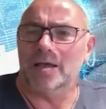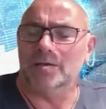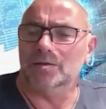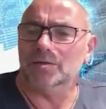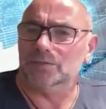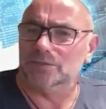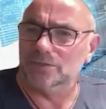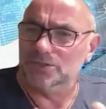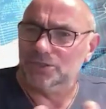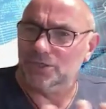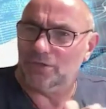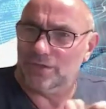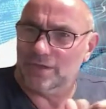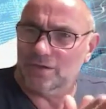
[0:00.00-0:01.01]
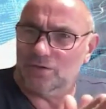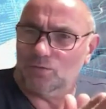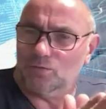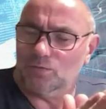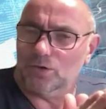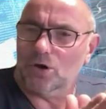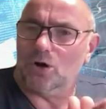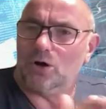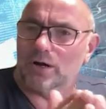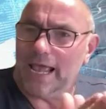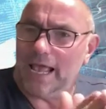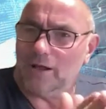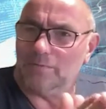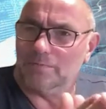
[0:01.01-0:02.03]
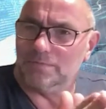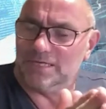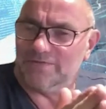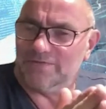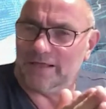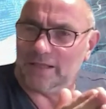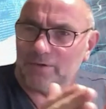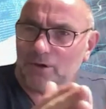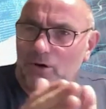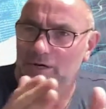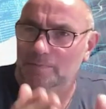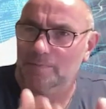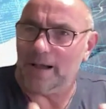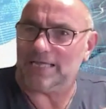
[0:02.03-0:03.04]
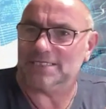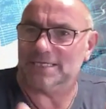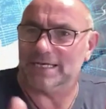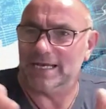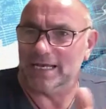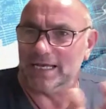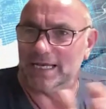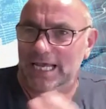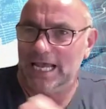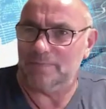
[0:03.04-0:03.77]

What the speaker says: Do you think you're going to help develop your capacity and